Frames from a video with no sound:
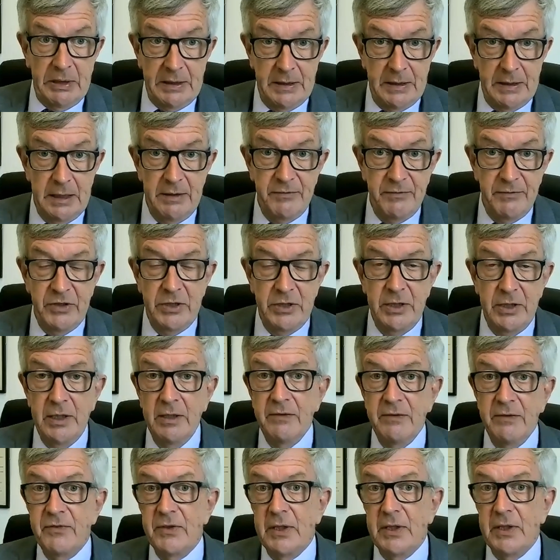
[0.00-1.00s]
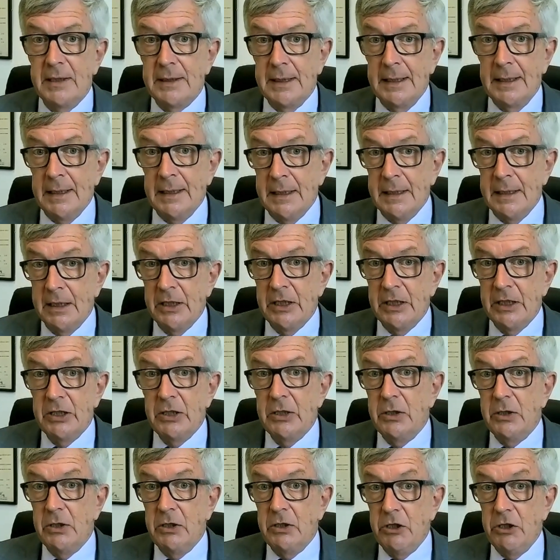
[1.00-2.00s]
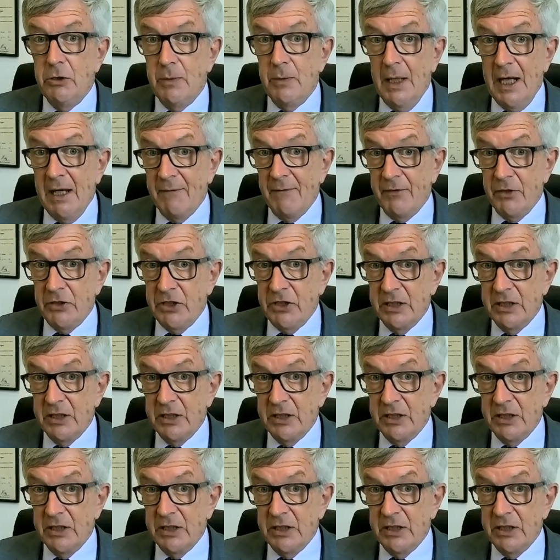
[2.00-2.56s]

They deliver it in on Friday. You have